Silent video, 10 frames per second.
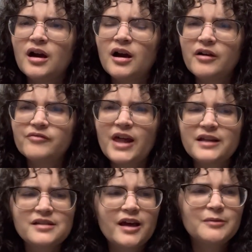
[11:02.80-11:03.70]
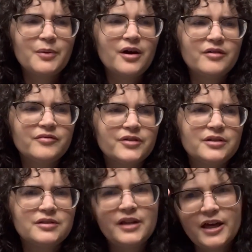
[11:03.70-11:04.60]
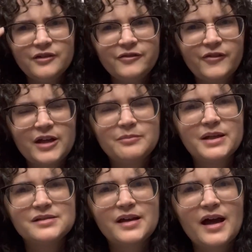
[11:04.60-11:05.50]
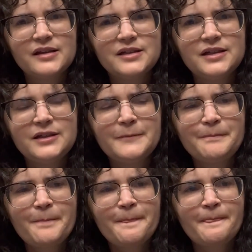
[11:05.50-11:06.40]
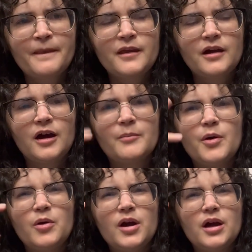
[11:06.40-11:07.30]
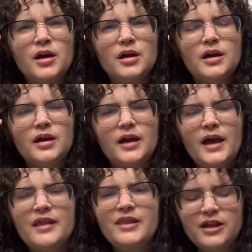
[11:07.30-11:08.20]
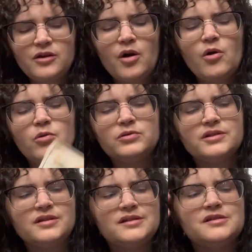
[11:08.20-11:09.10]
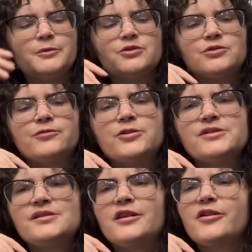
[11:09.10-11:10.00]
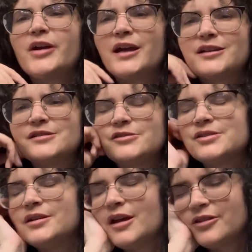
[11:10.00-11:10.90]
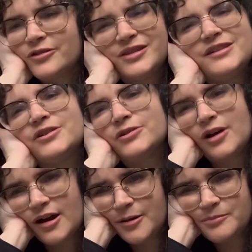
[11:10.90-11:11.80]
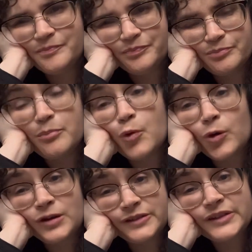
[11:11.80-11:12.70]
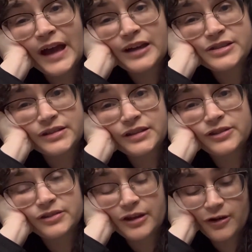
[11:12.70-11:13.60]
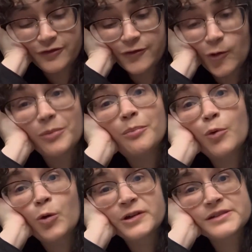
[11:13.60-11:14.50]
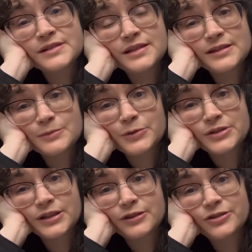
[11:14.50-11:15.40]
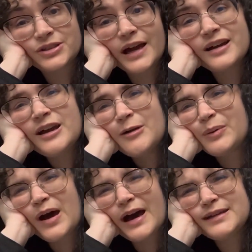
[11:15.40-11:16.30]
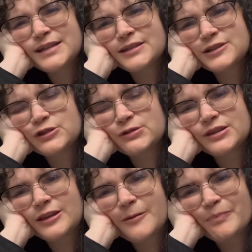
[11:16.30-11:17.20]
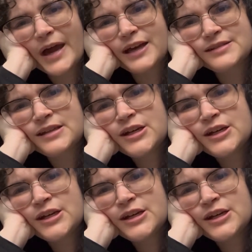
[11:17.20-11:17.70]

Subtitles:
of that type of life and mentality, and then hold these spiritual forces in their hand, because there's another, these are Moors, actually. There are 4 Moors in this particular deck, but I tend to treat them as